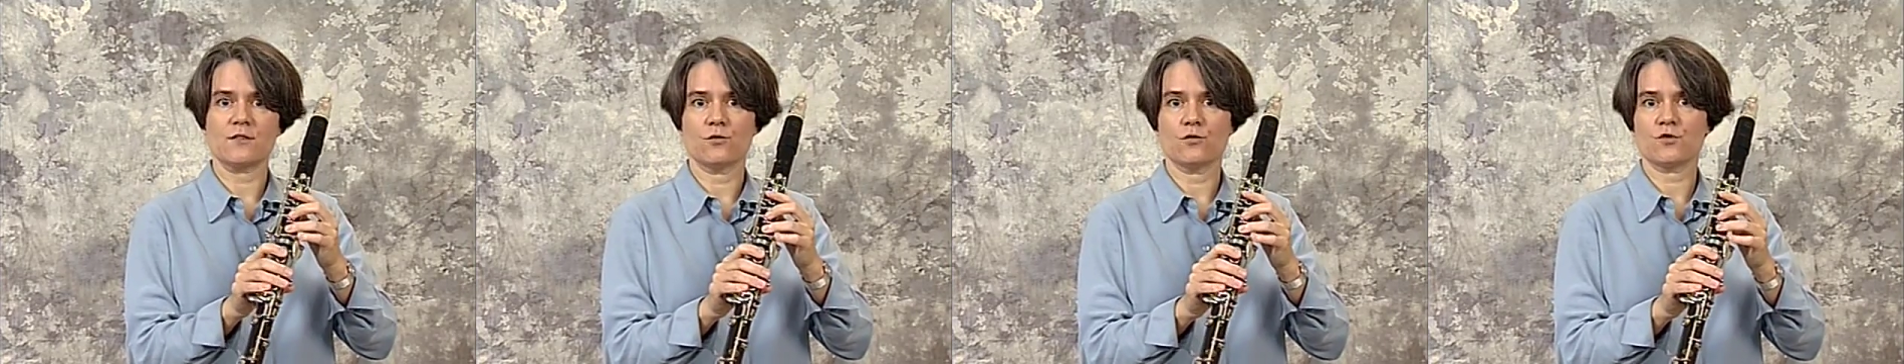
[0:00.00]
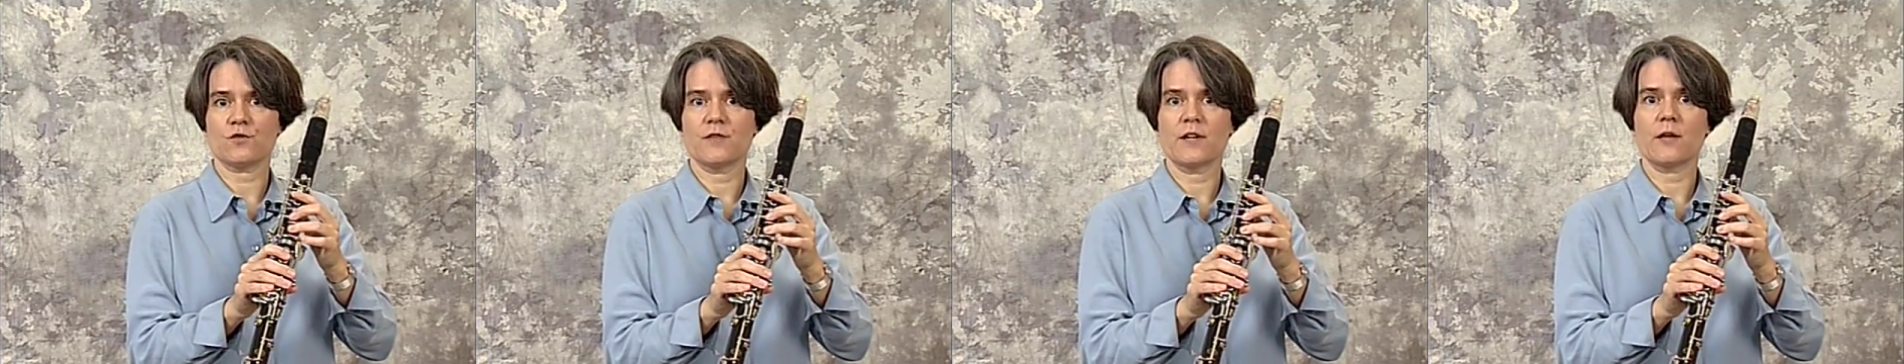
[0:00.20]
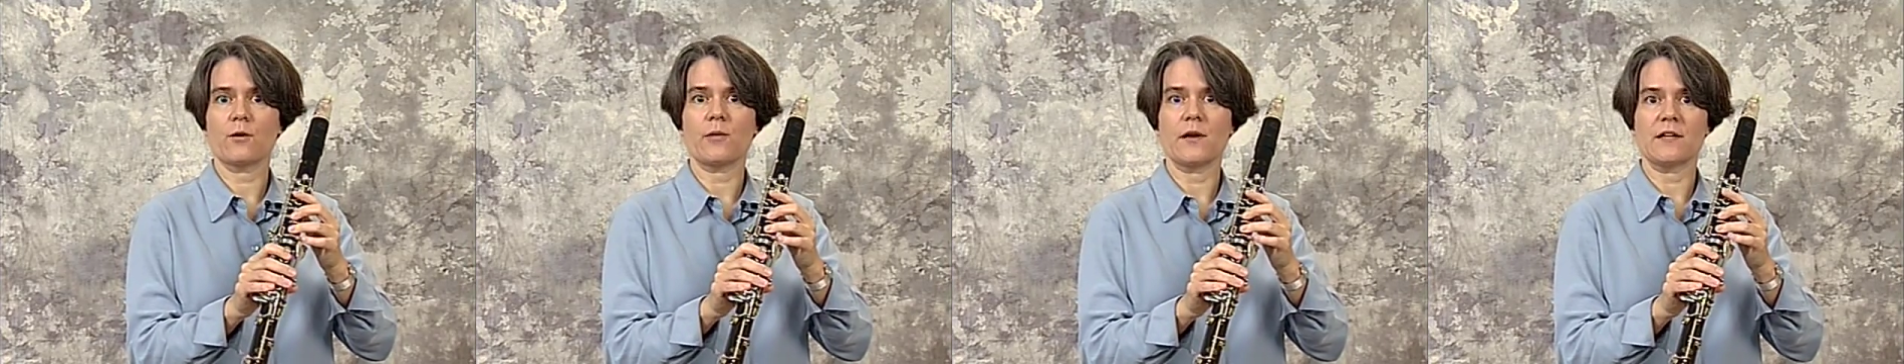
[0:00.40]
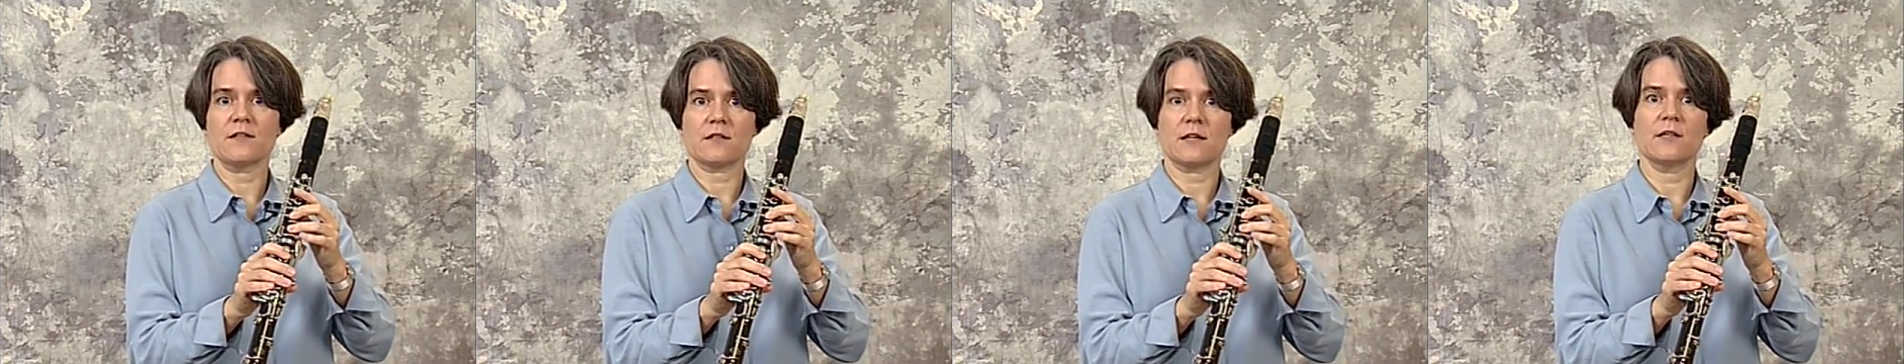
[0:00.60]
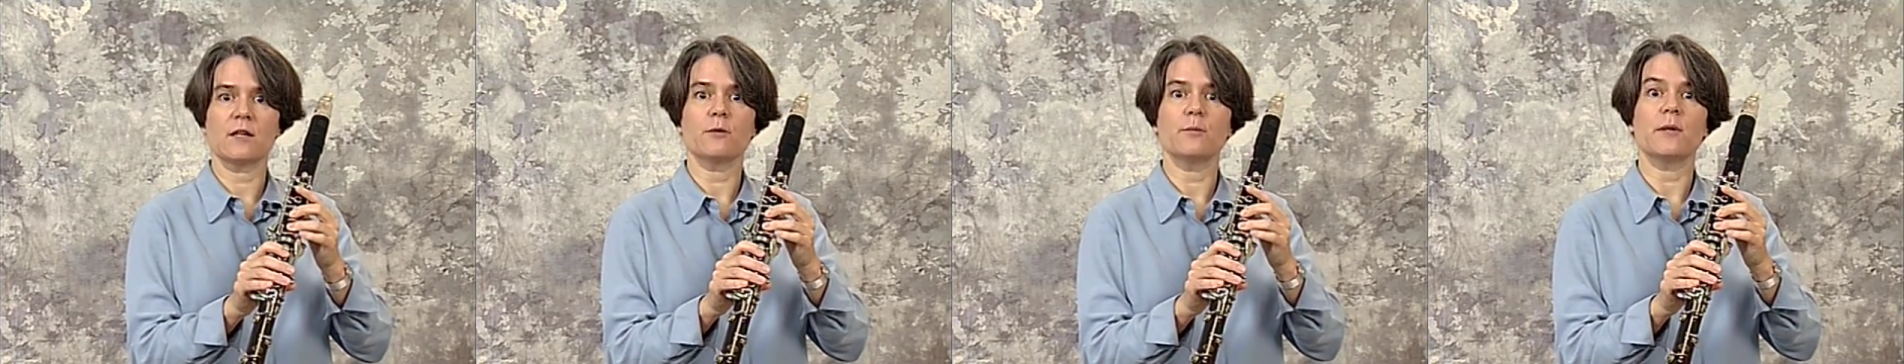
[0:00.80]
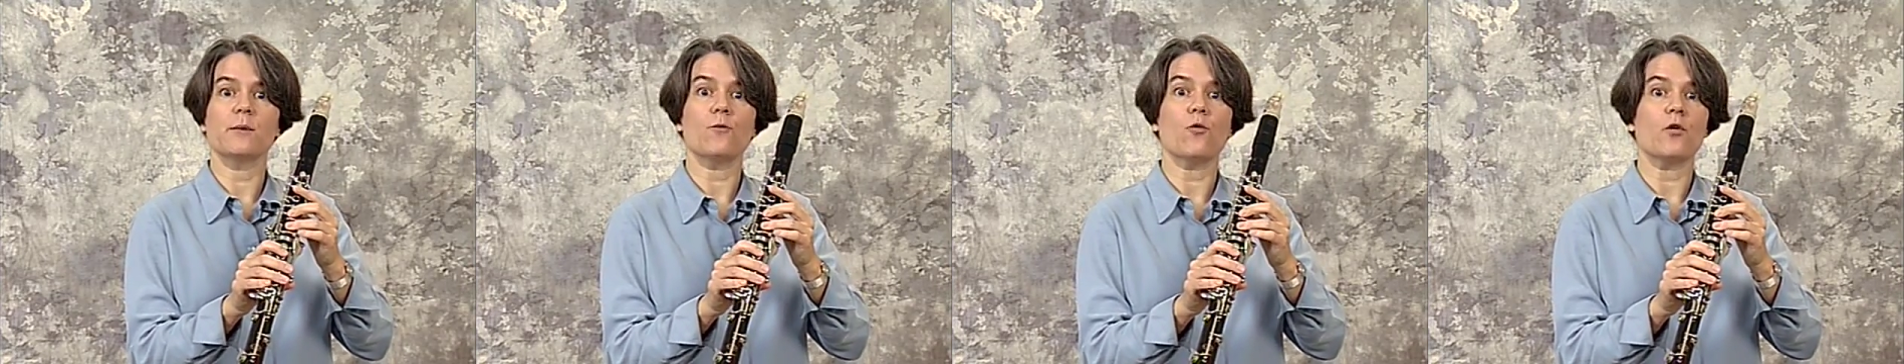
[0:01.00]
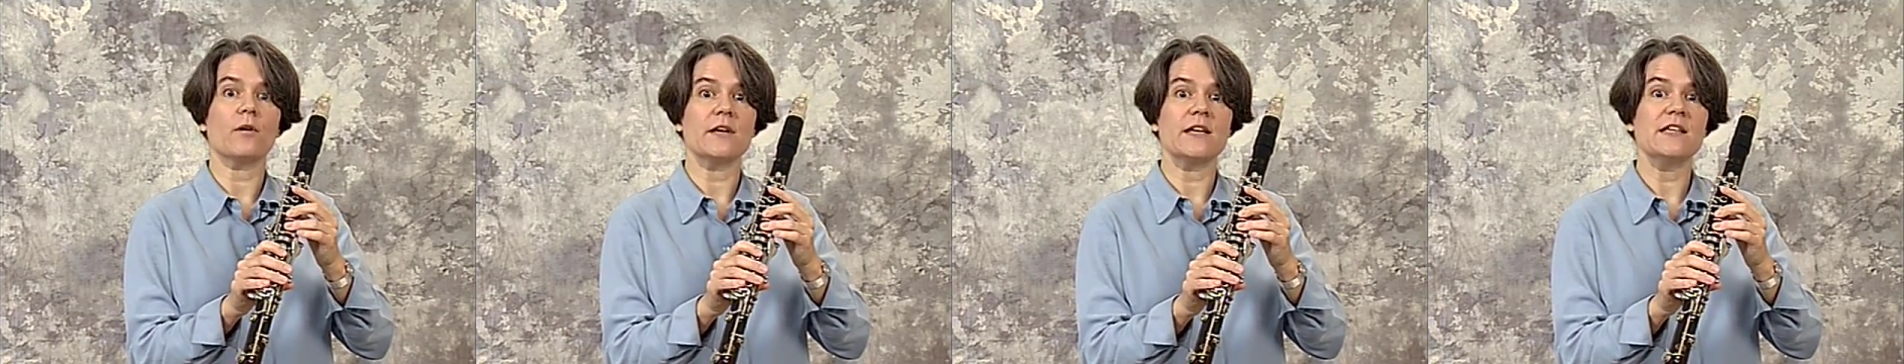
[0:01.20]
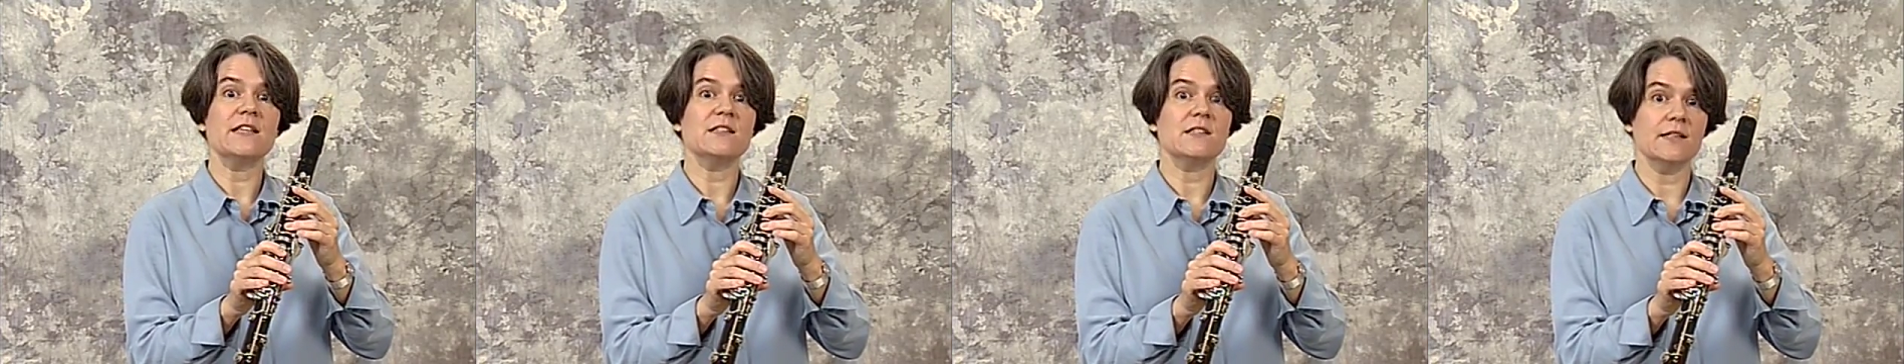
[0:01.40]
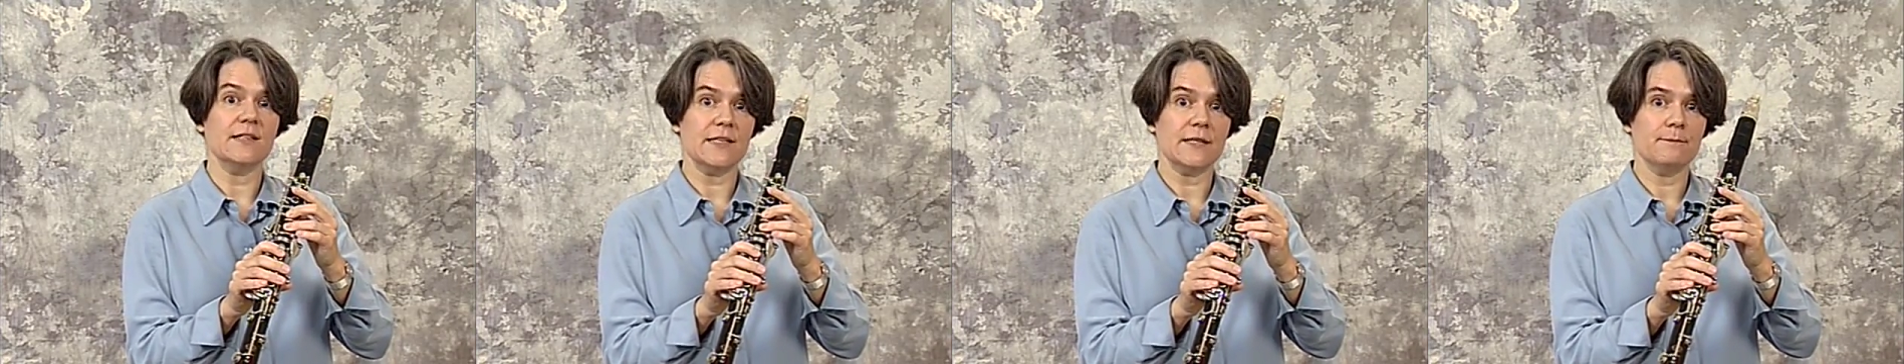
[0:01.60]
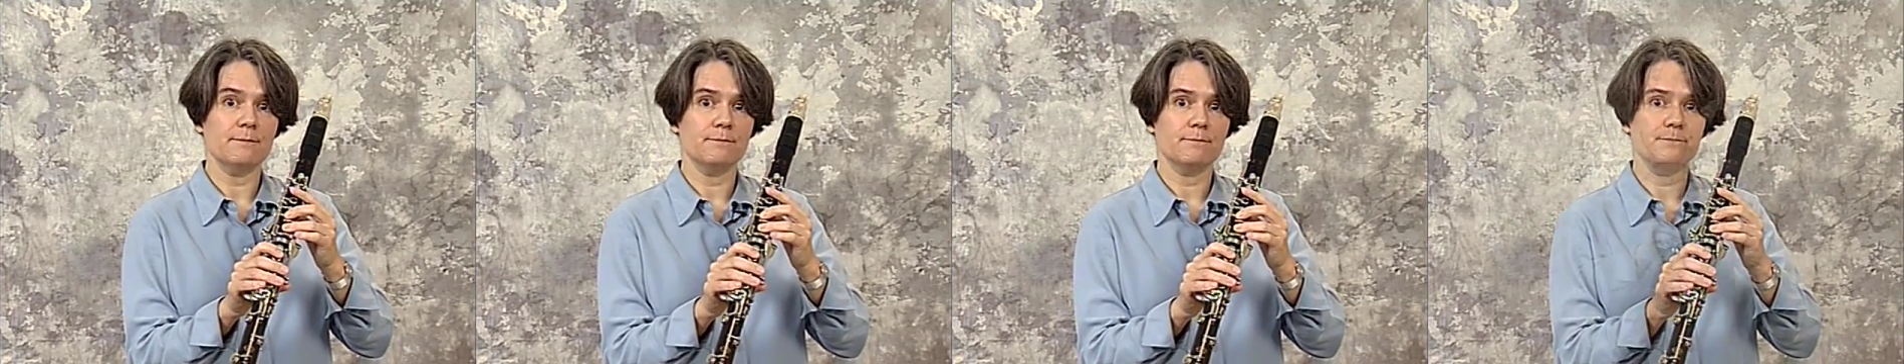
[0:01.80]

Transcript: those fingerings a little bit more easily.